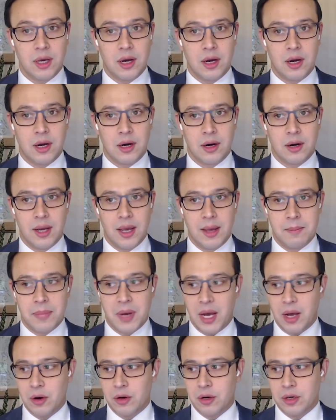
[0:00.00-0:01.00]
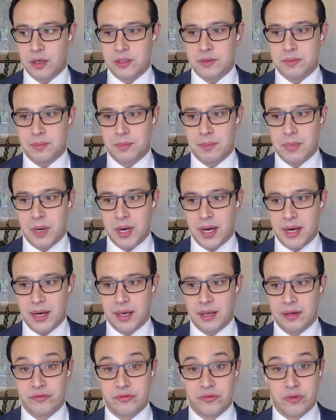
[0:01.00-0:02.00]
are empowered
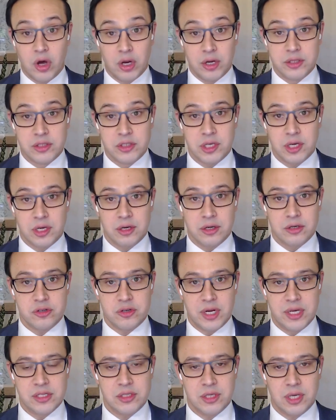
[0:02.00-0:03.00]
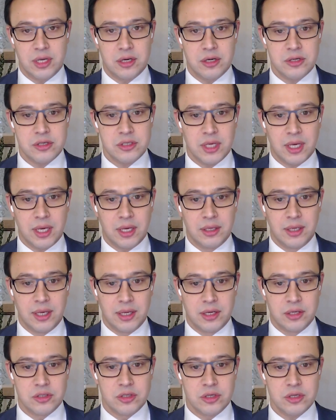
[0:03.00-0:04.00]
by volunteer translators and
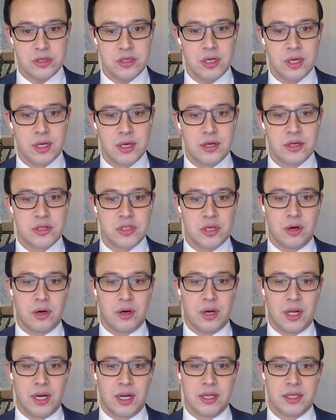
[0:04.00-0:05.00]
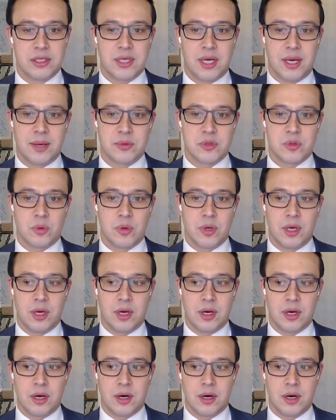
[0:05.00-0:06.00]
editors. So a lot of times we
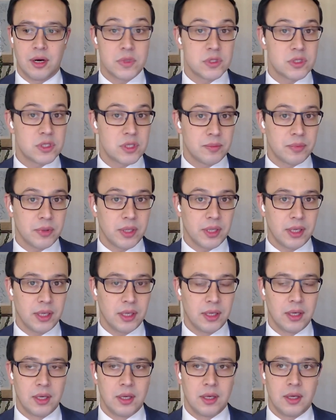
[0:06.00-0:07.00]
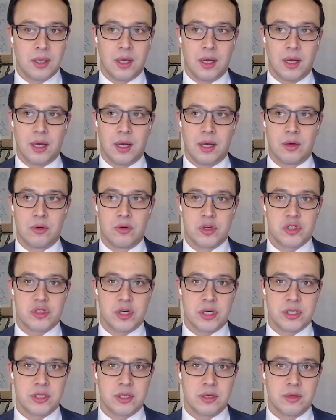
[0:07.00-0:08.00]
are simply
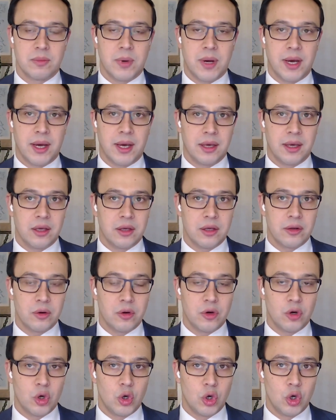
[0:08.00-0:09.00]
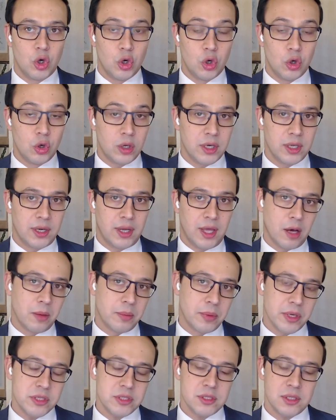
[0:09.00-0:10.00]
restricted by who can help
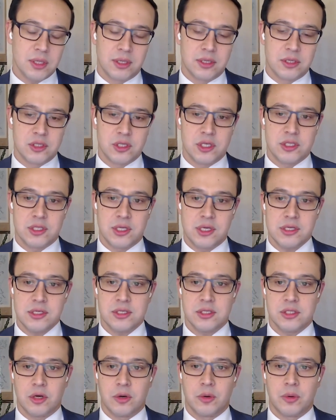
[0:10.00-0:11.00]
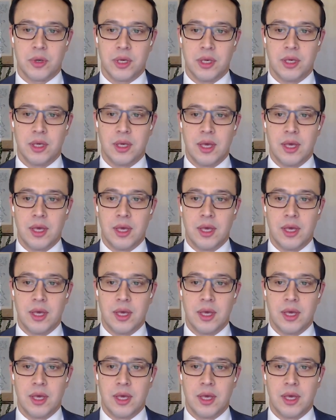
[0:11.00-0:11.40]
us and assist us. So we